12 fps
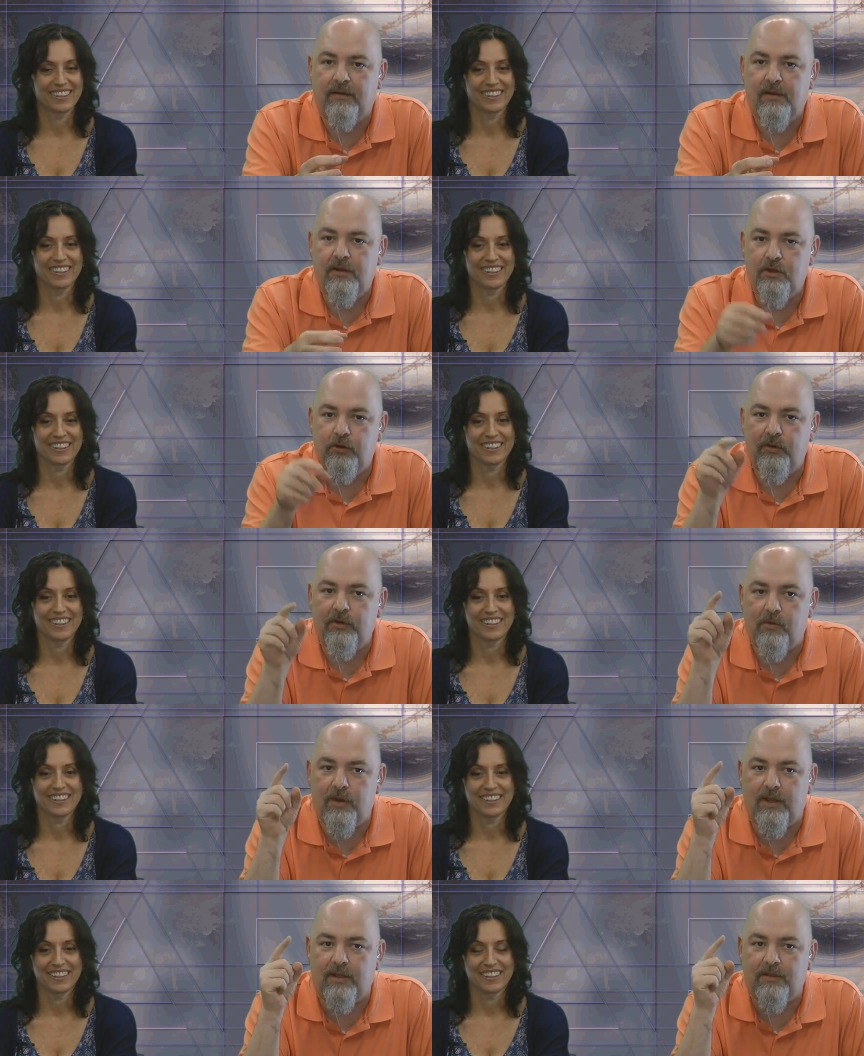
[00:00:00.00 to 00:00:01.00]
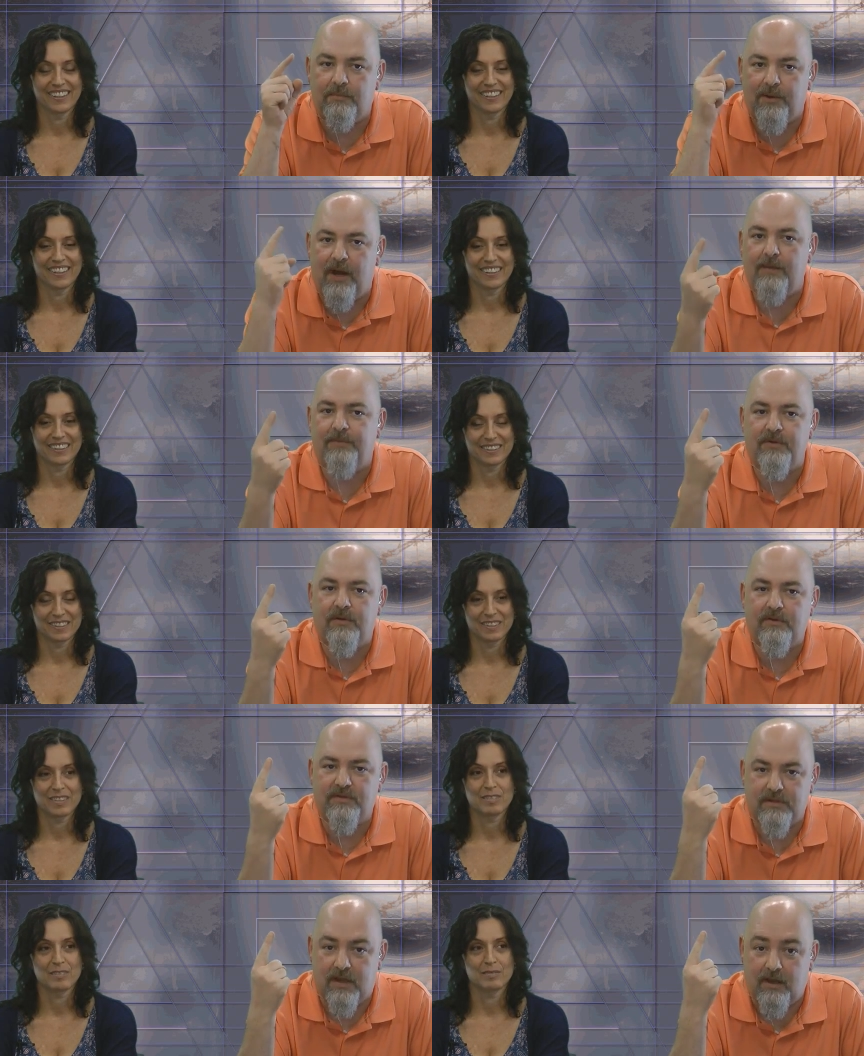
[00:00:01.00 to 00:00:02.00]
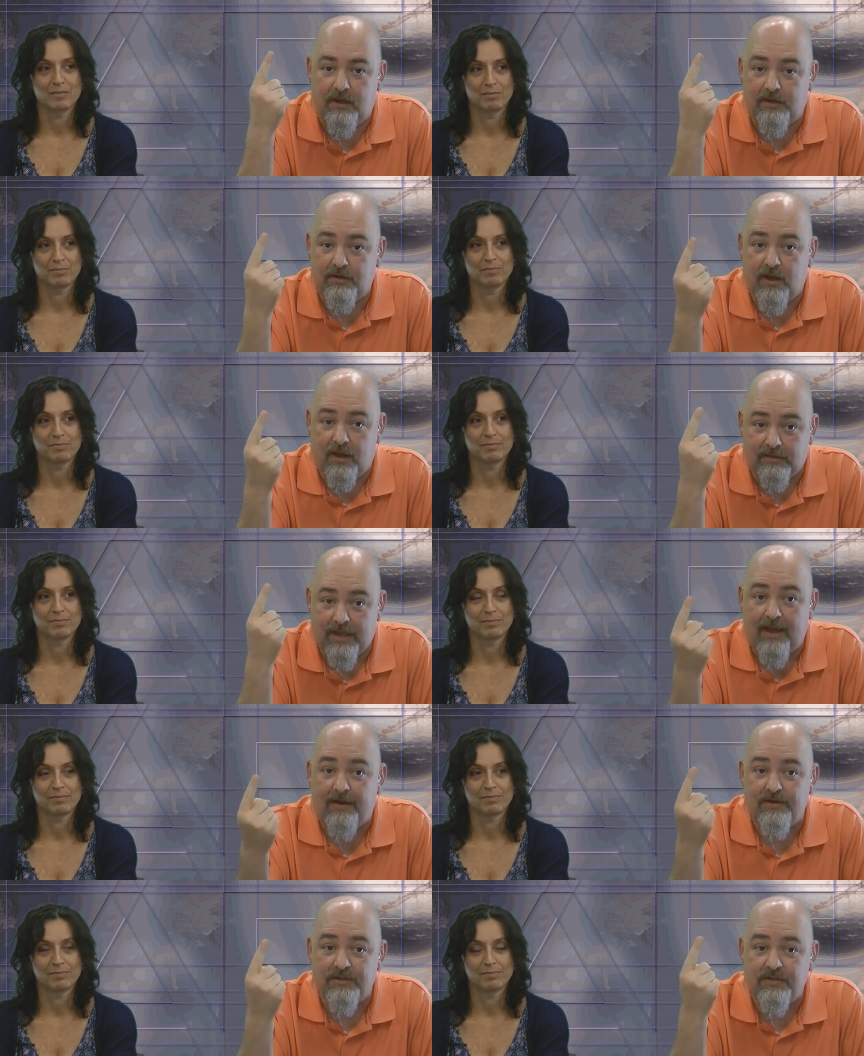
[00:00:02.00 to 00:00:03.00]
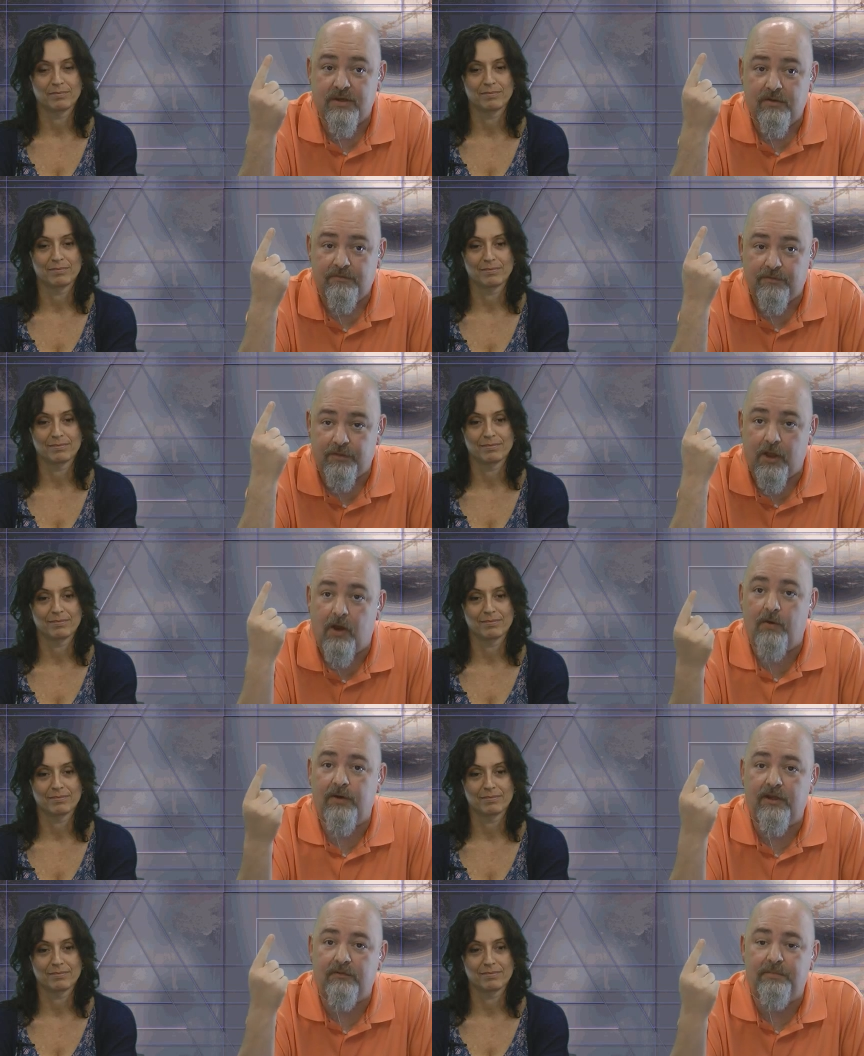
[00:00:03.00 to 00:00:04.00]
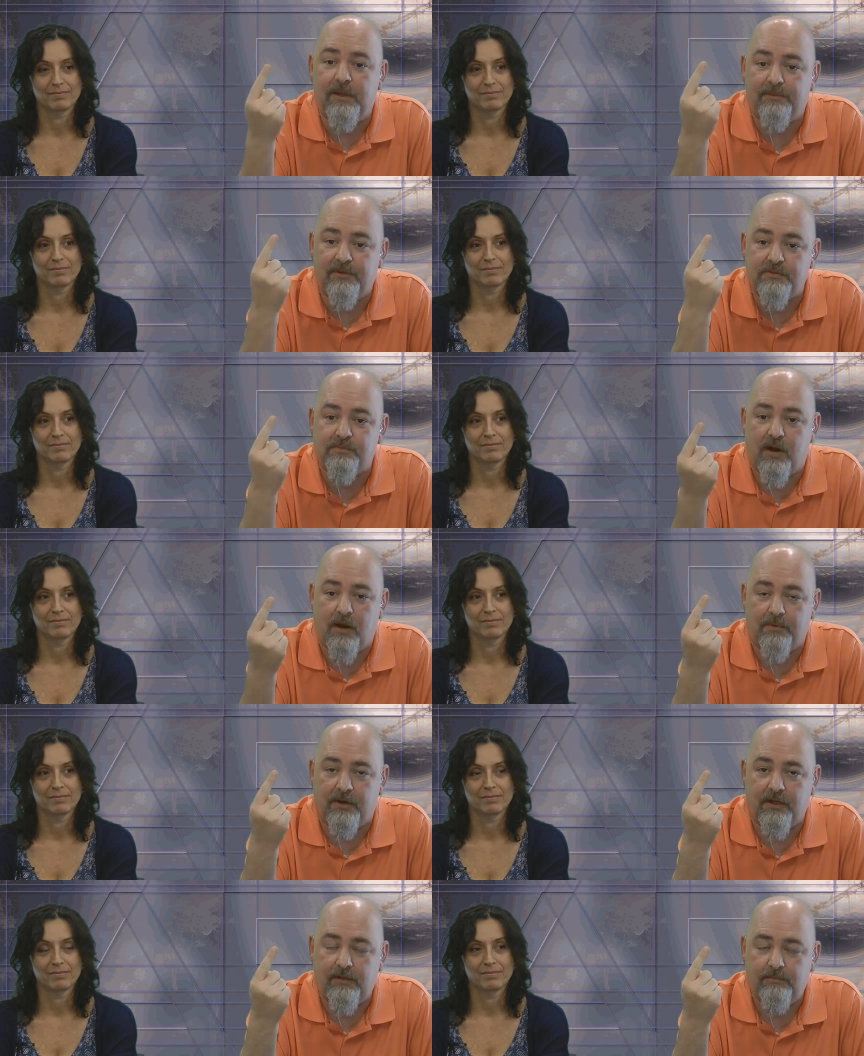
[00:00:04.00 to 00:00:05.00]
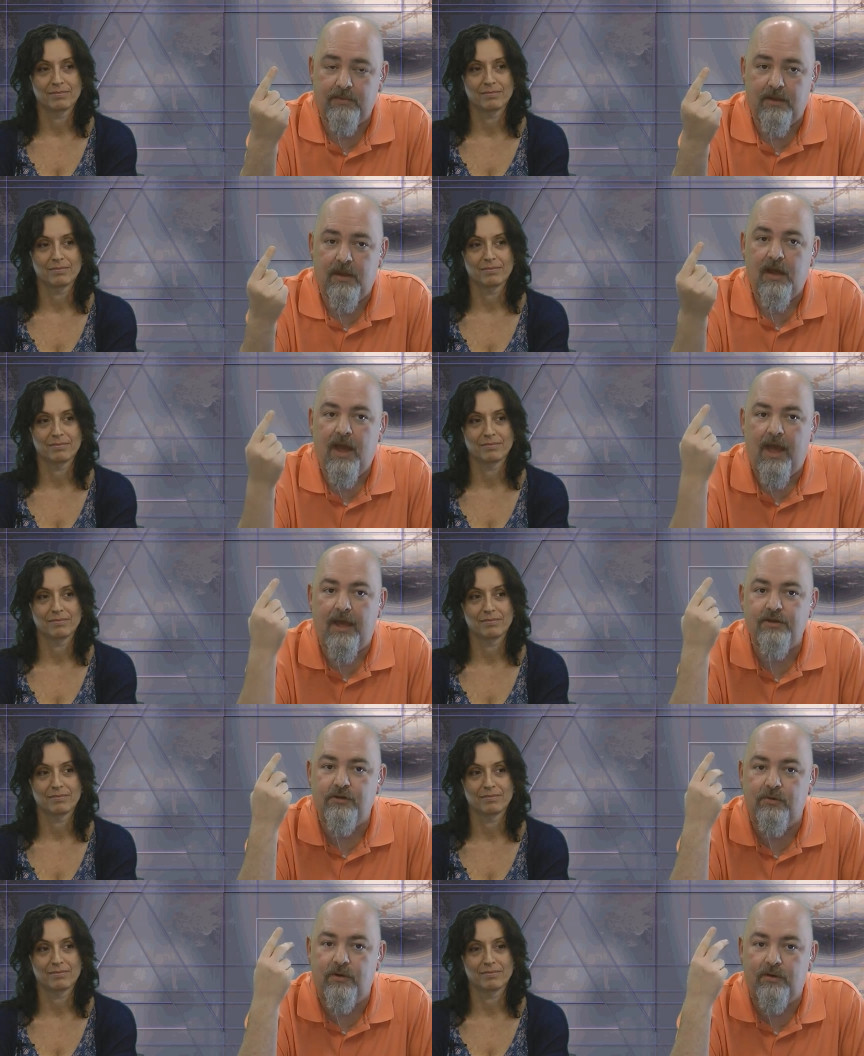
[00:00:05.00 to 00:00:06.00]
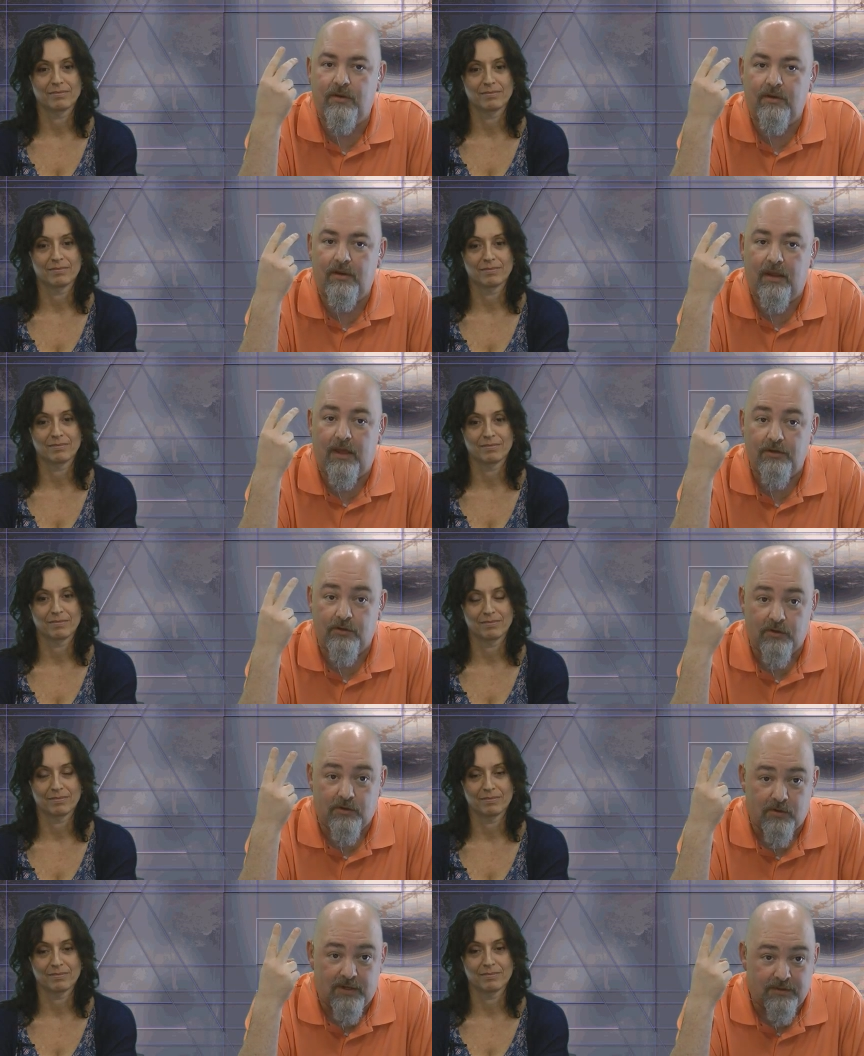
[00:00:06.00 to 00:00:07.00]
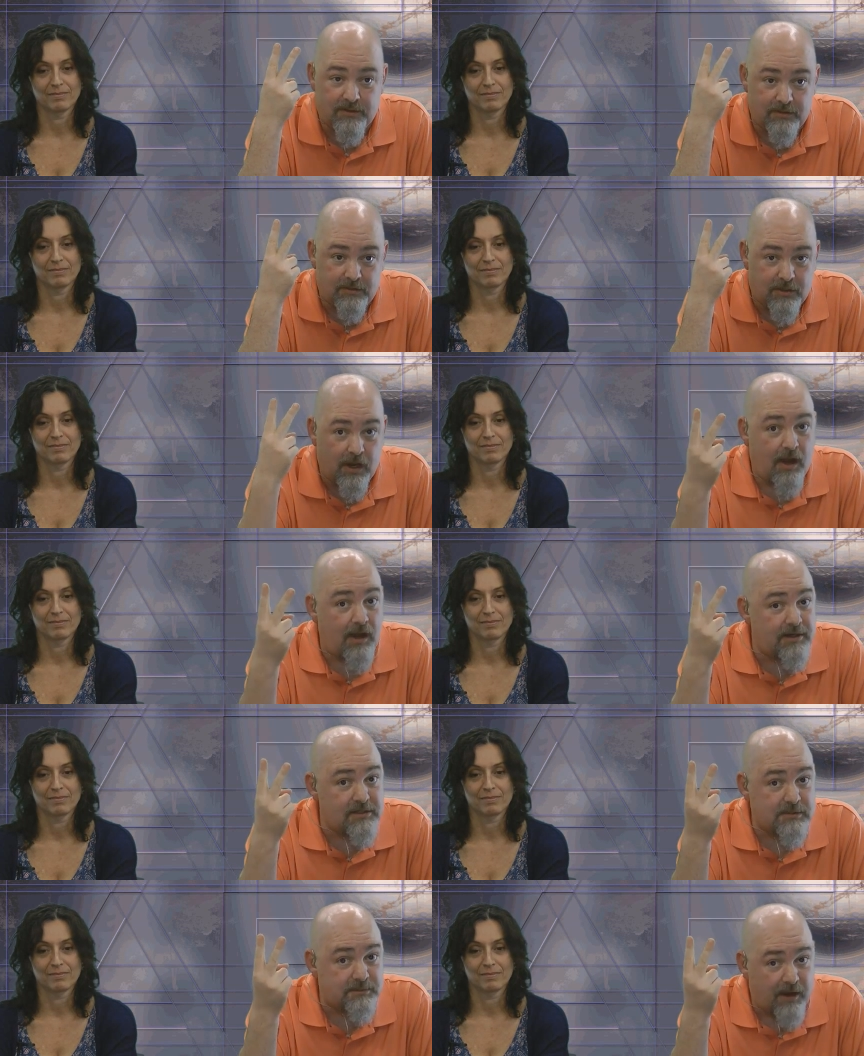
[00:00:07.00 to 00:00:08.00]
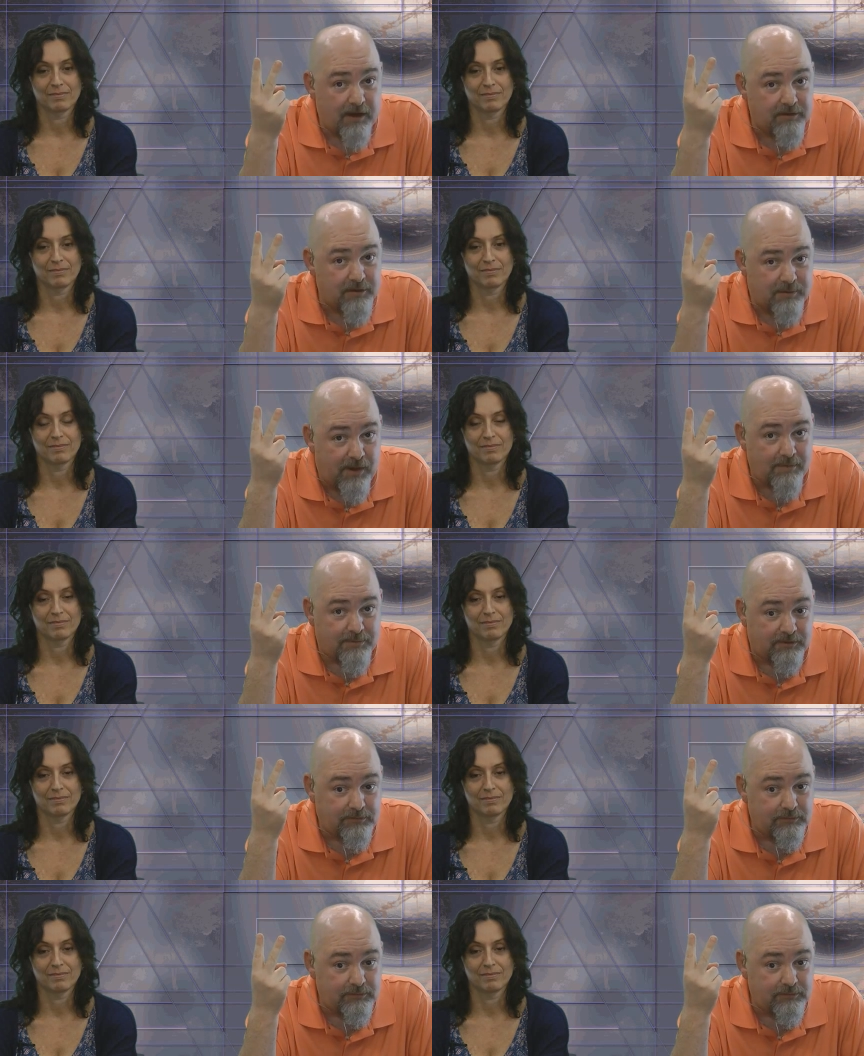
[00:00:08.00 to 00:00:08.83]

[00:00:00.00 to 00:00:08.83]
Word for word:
Speaker 1: You agree okay. the Bible uh, allows for the owning of people as property, and you mm -hmm. and you agree that God inspired the Bible.